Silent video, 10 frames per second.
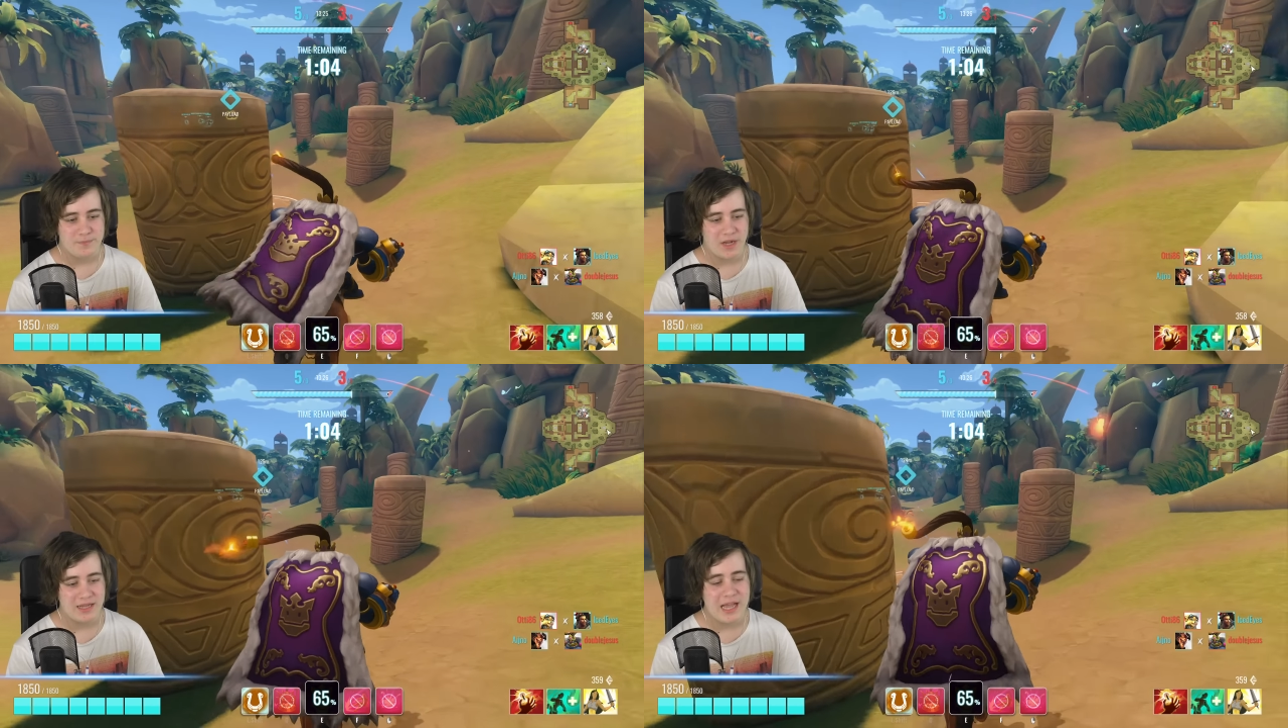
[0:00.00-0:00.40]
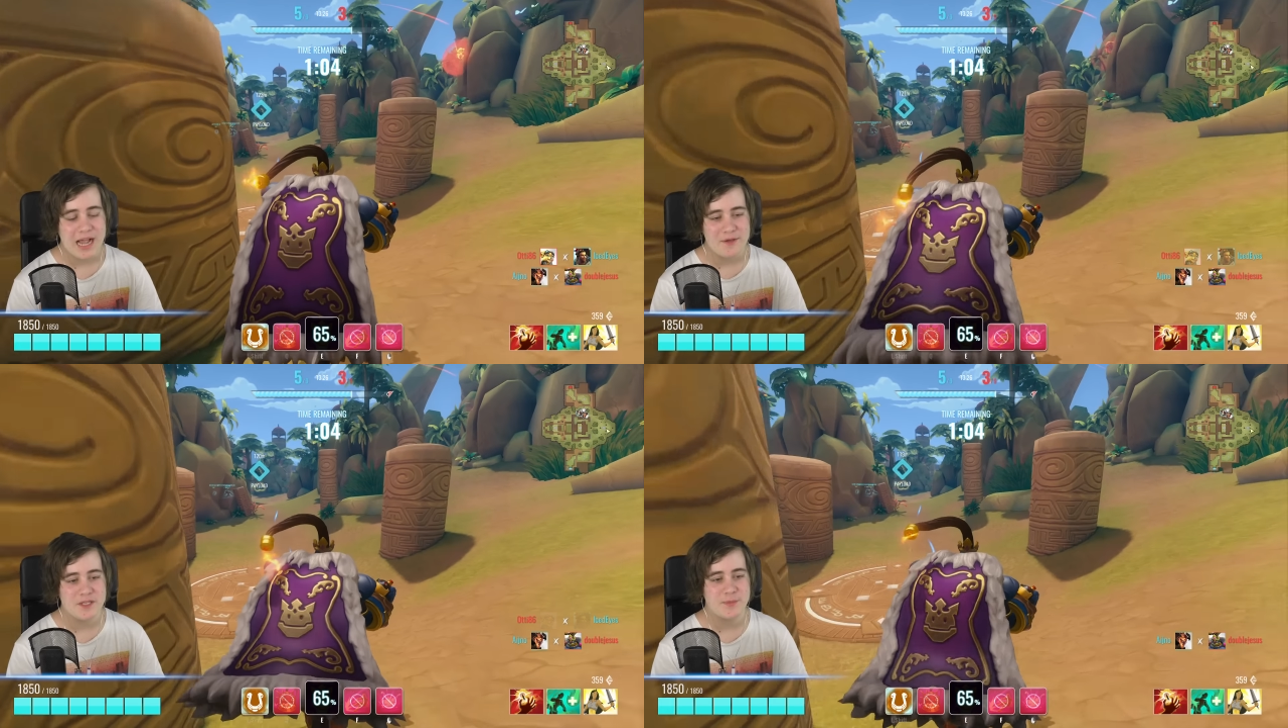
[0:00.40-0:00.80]
I like
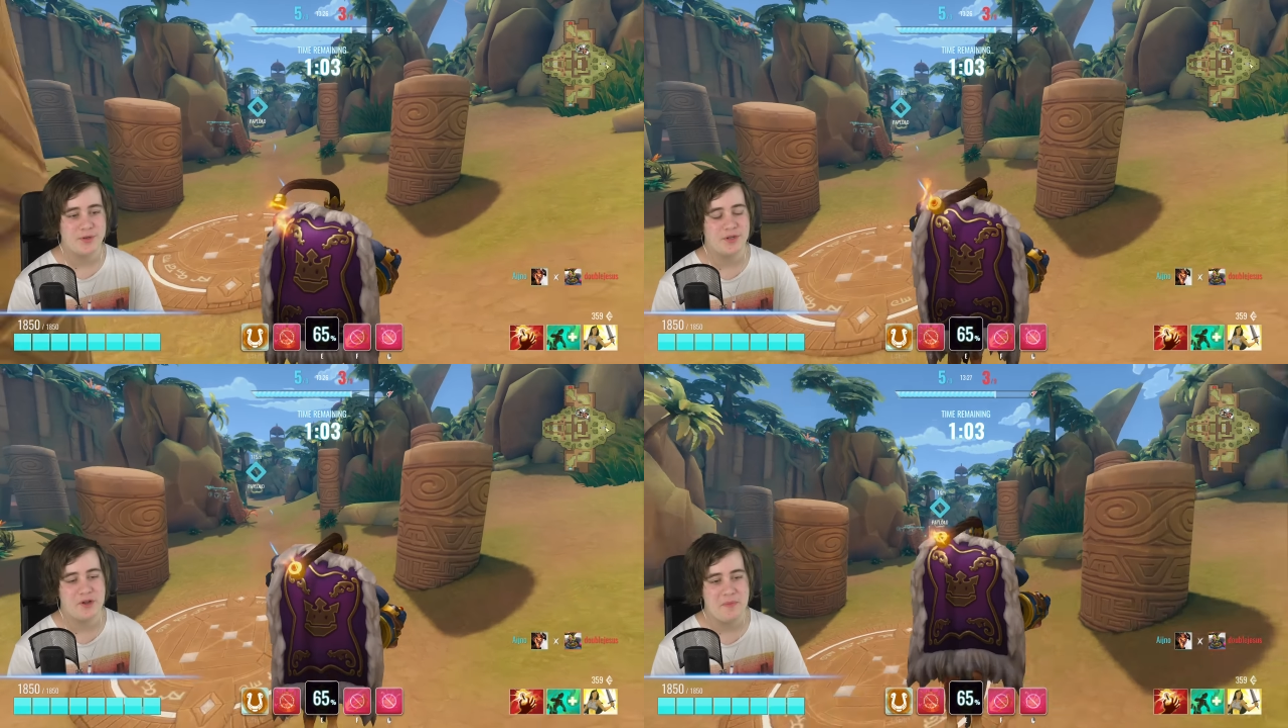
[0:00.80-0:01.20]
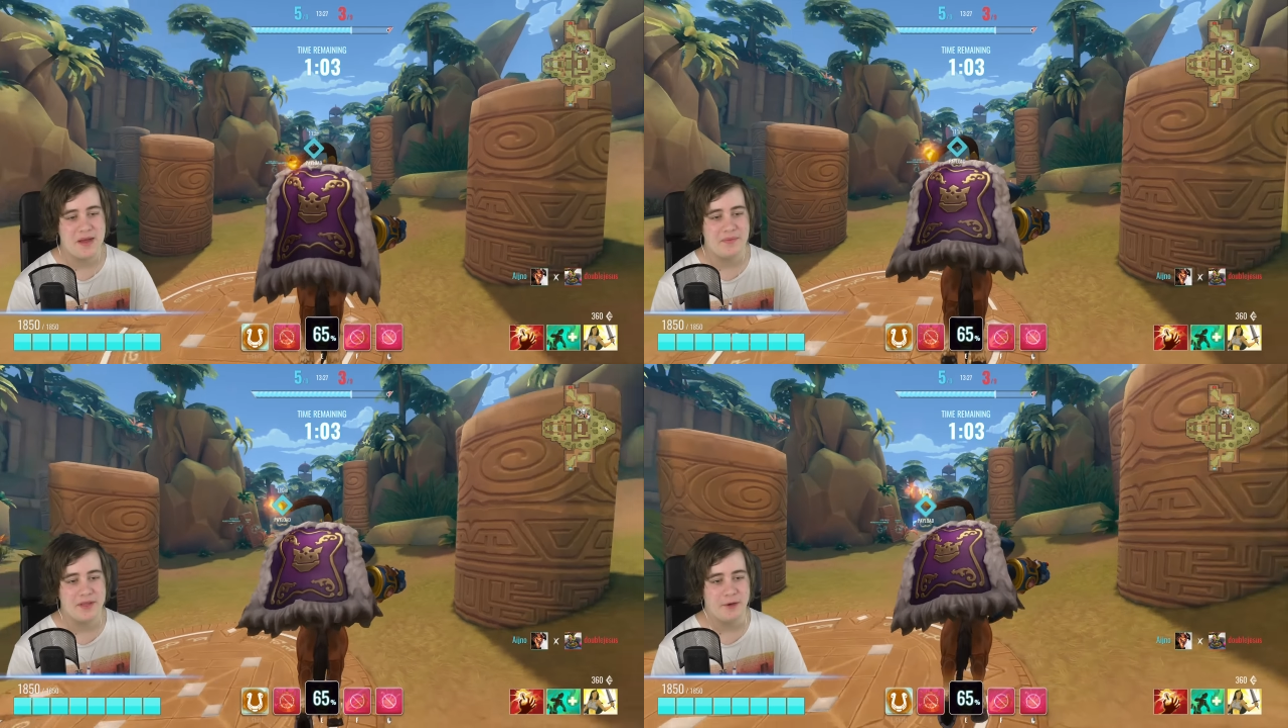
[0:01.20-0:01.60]
how you spawn on your
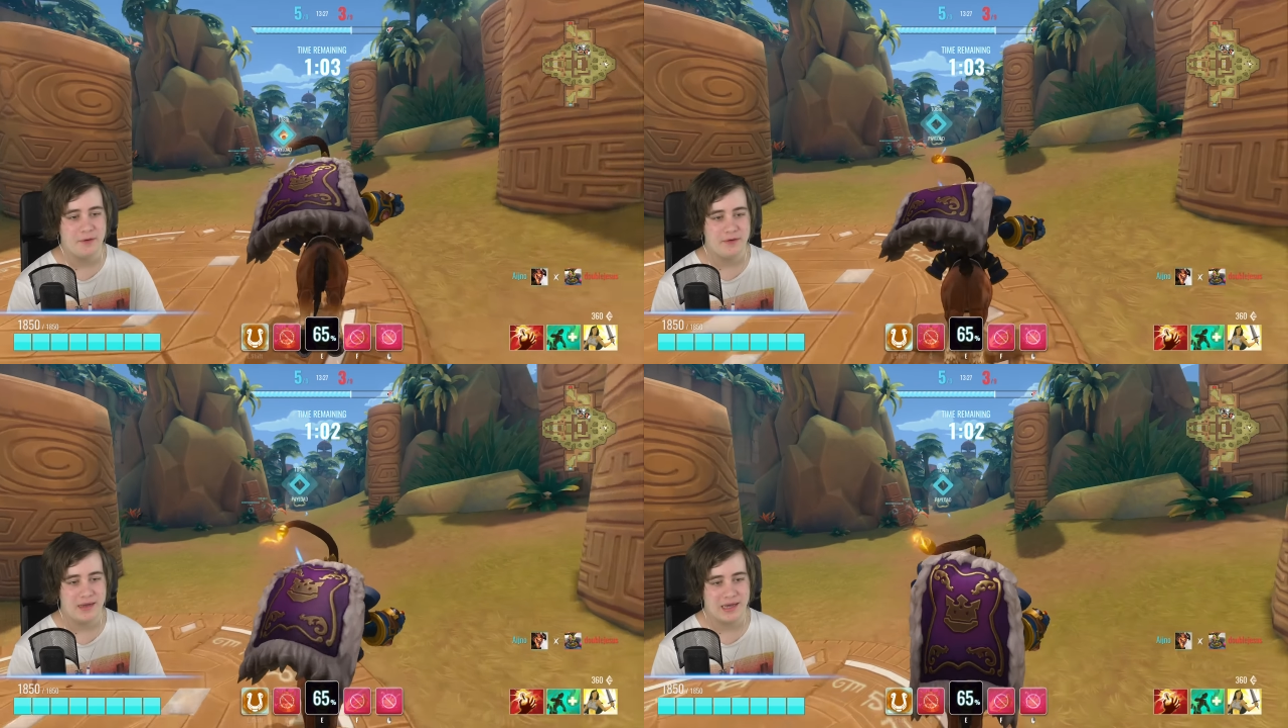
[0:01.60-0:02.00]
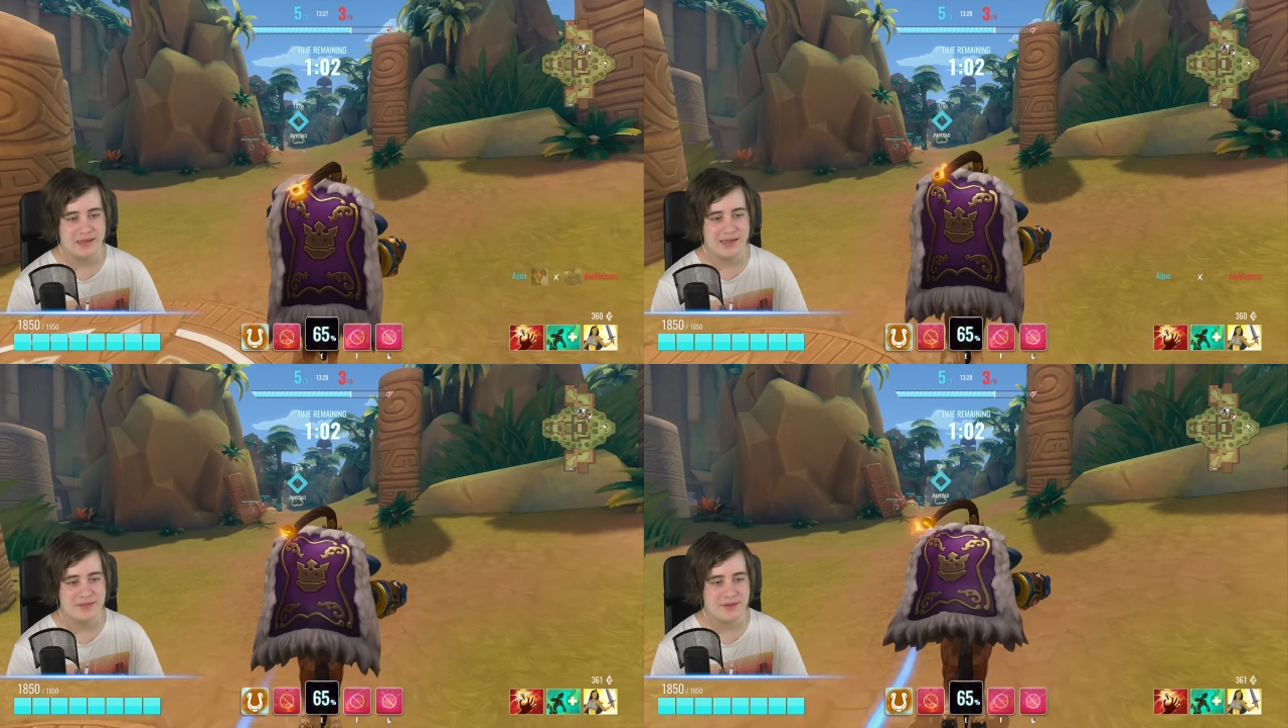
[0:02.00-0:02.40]
mount, though.
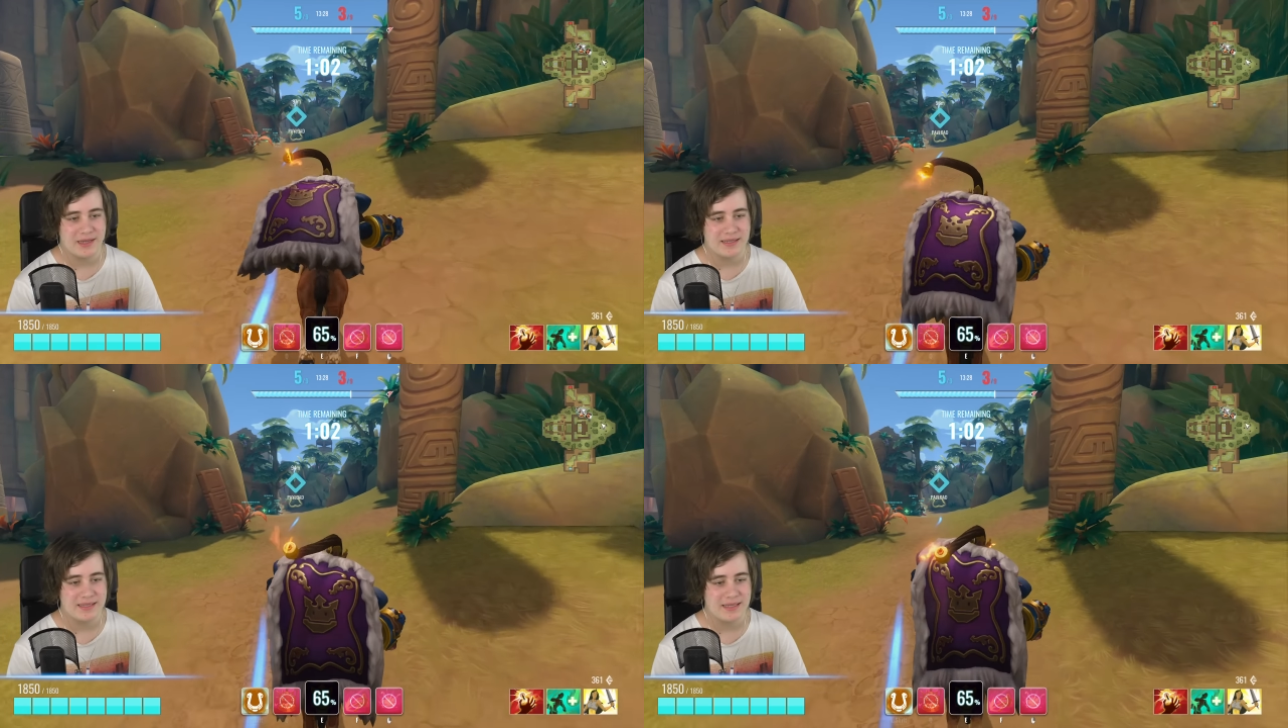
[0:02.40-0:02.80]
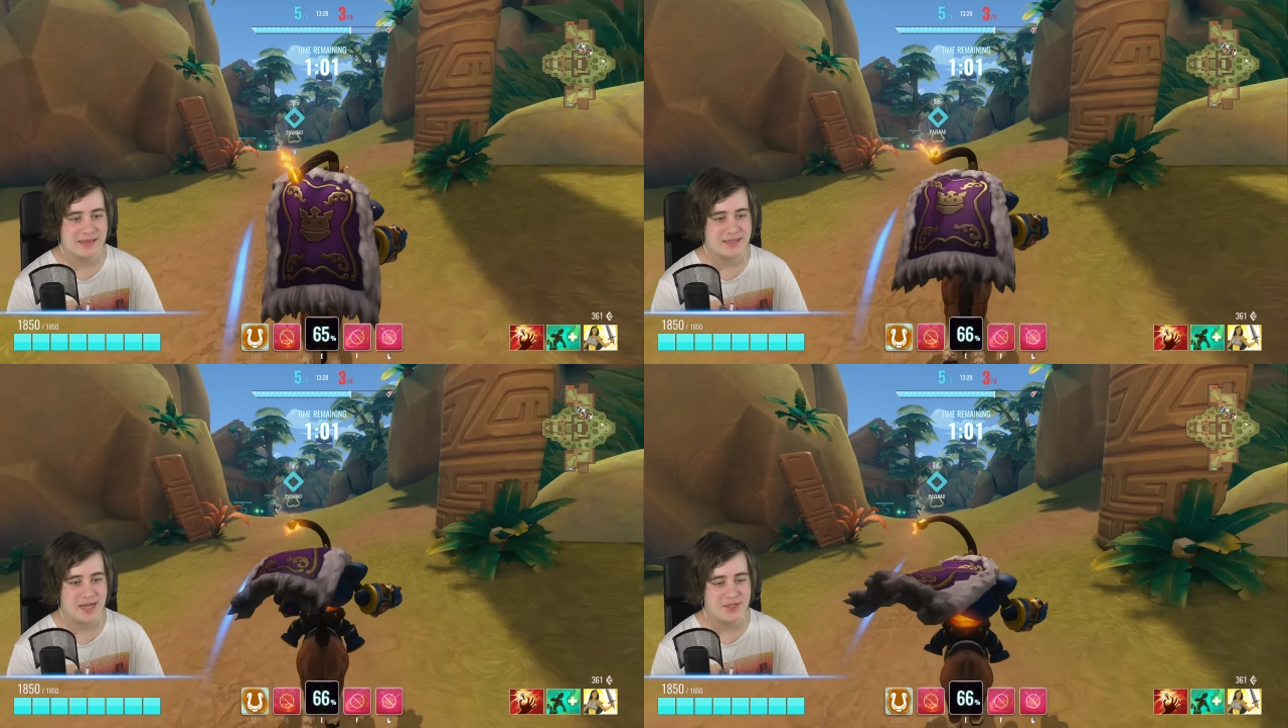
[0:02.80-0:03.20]
I do like it. It's a little
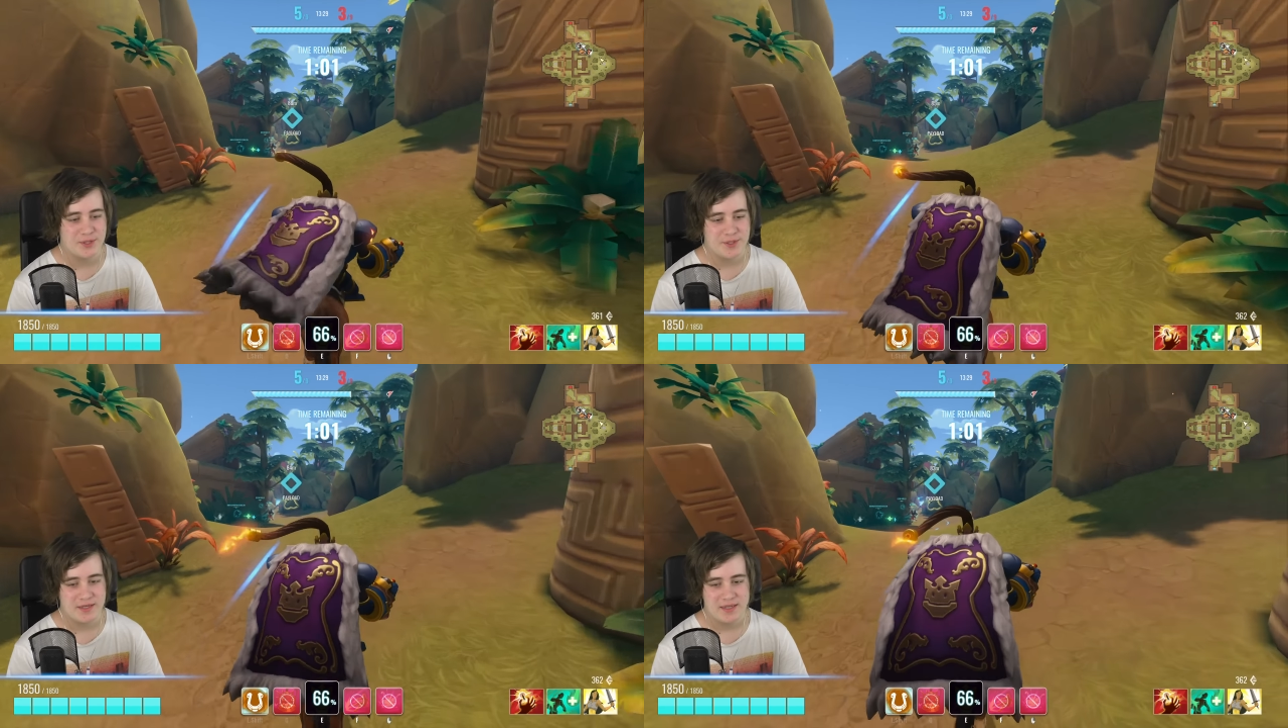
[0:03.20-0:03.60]
touch.